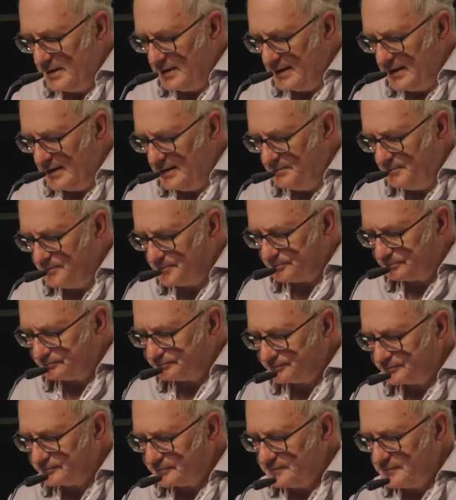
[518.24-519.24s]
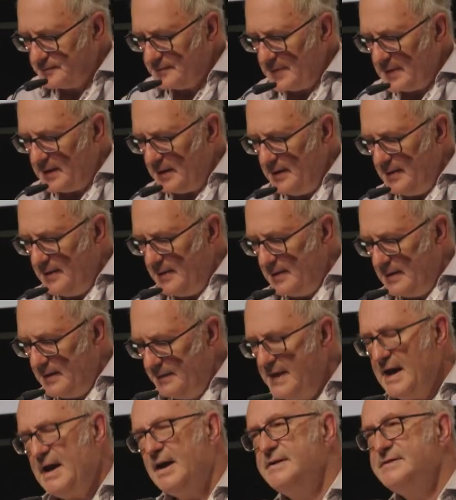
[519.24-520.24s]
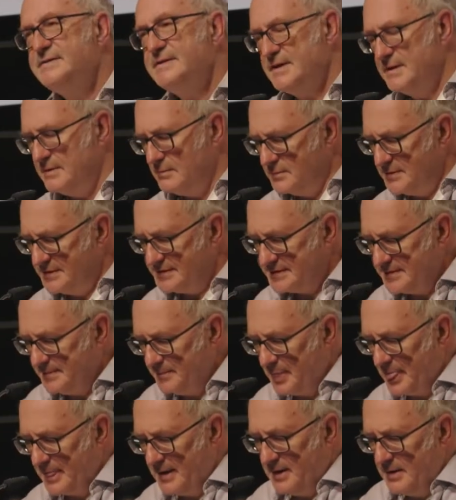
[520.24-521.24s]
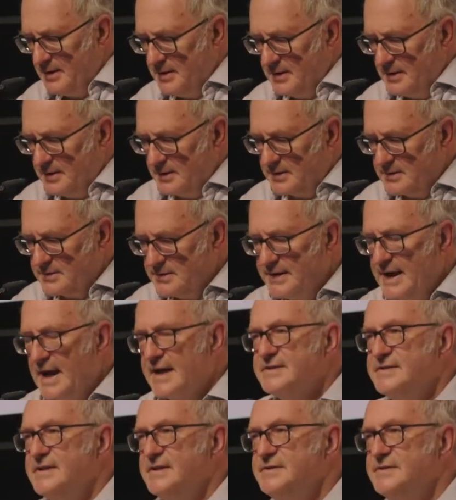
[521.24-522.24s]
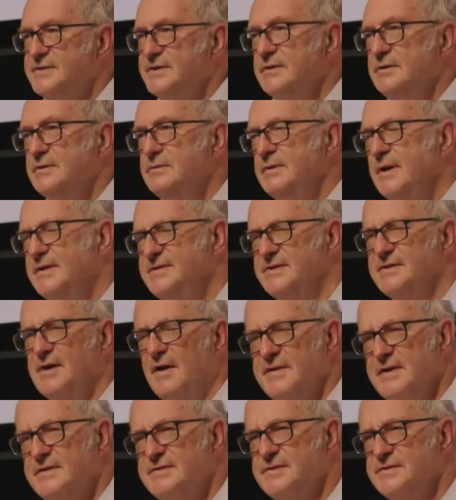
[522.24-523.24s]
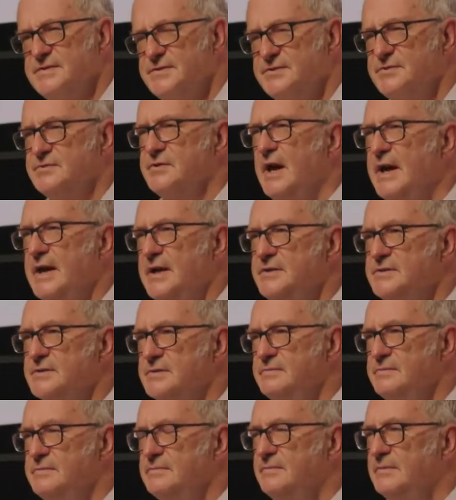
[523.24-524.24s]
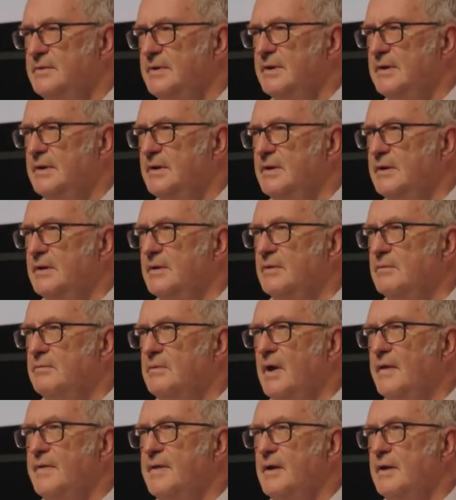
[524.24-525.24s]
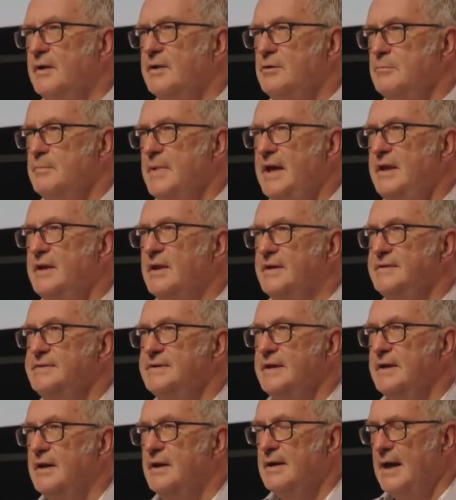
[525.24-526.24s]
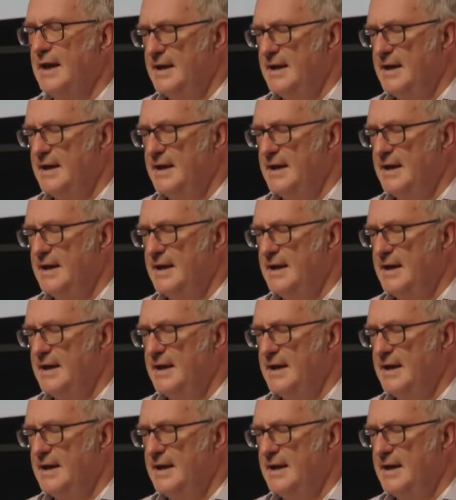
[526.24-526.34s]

That idea was connected to, I think it's a strange and rather humane idea.